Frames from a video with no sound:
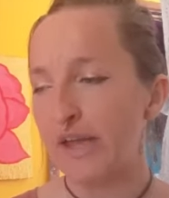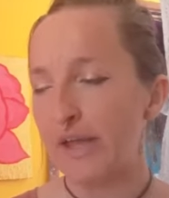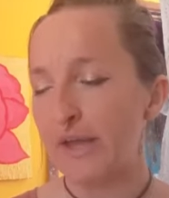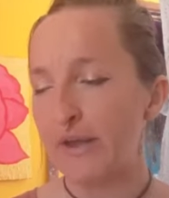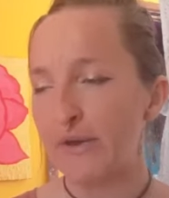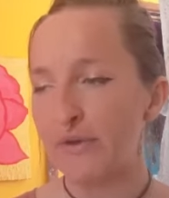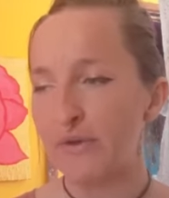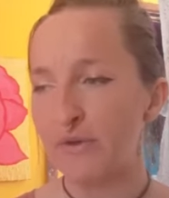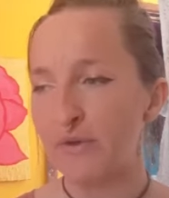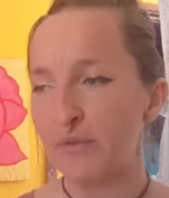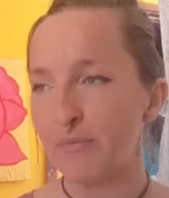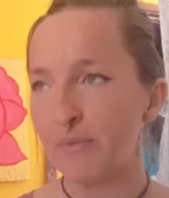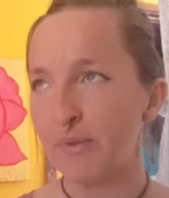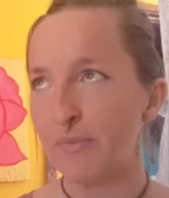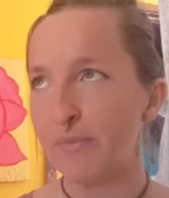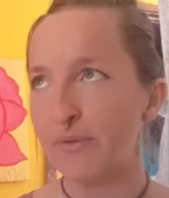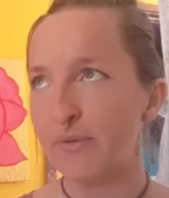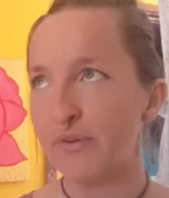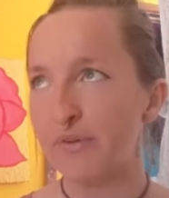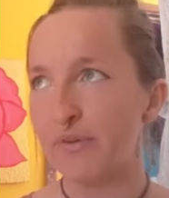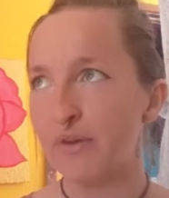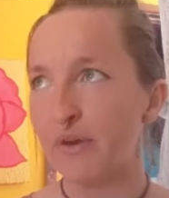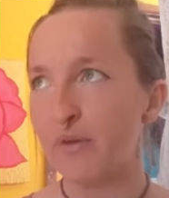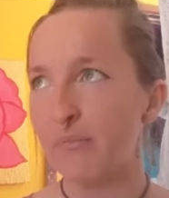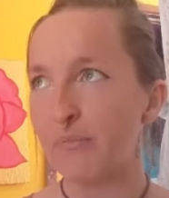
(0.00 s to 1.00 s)
I don't know. Maybe
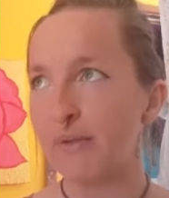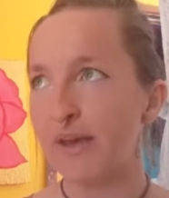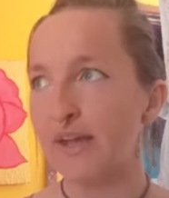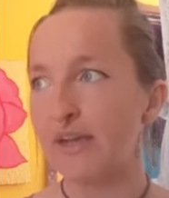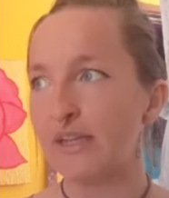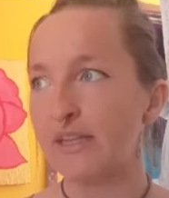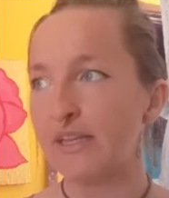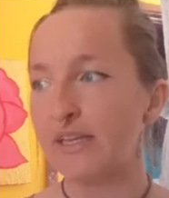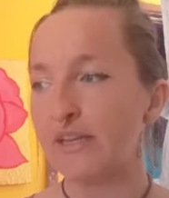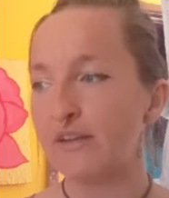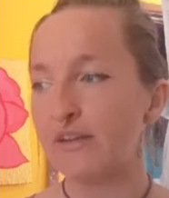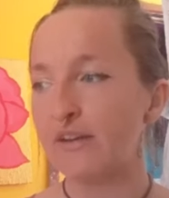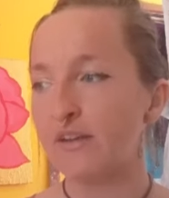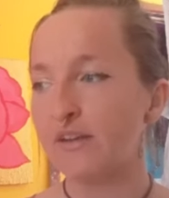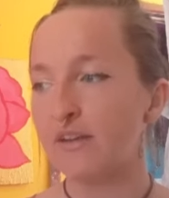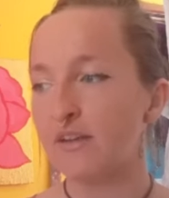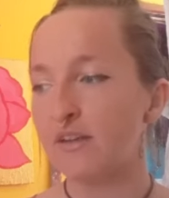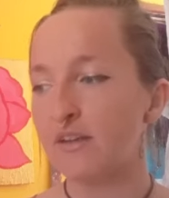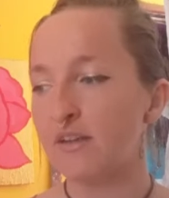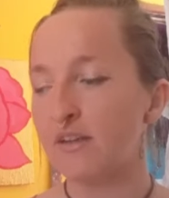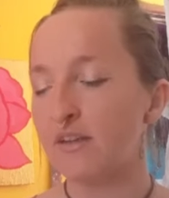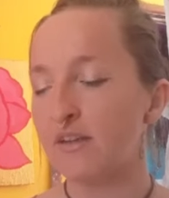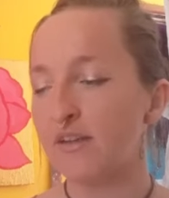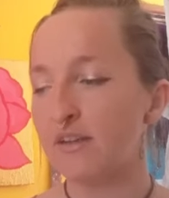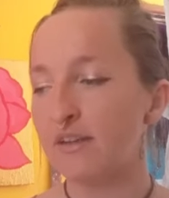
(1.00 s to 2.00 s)
it'll come back later in
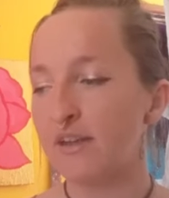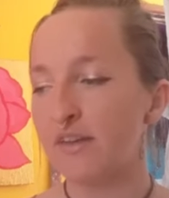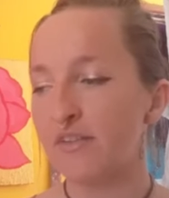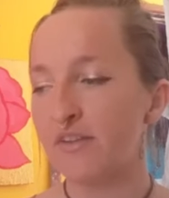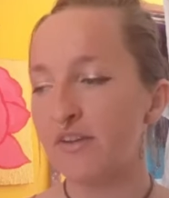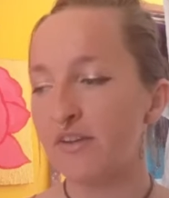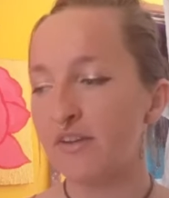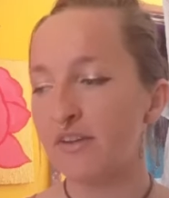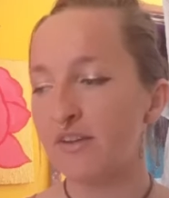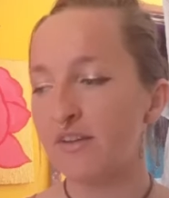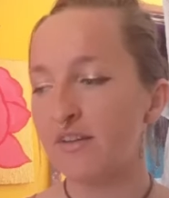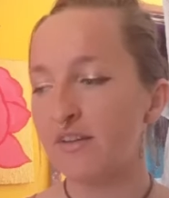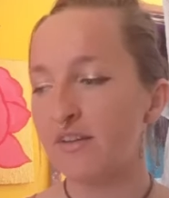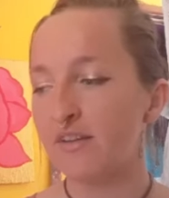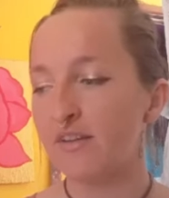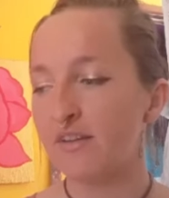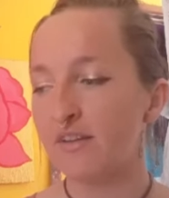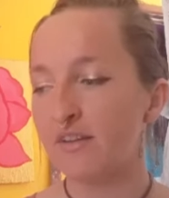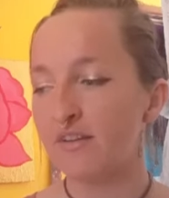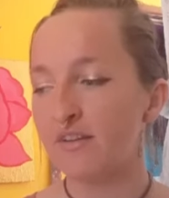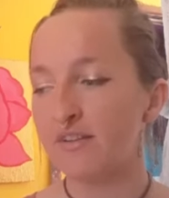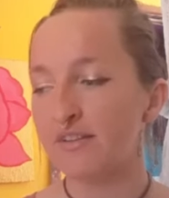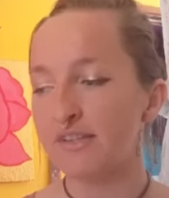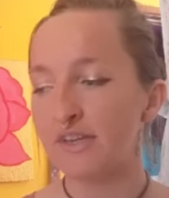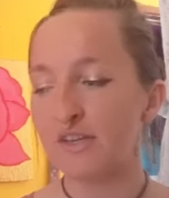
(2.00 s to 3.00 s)
another
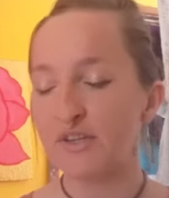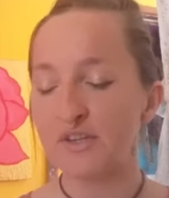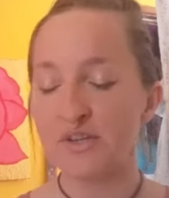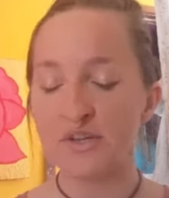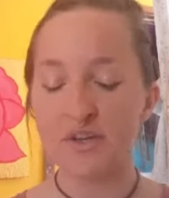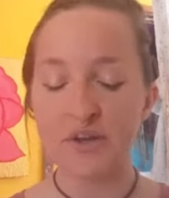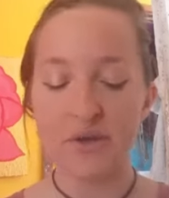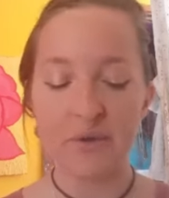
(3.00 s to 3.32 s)
another session.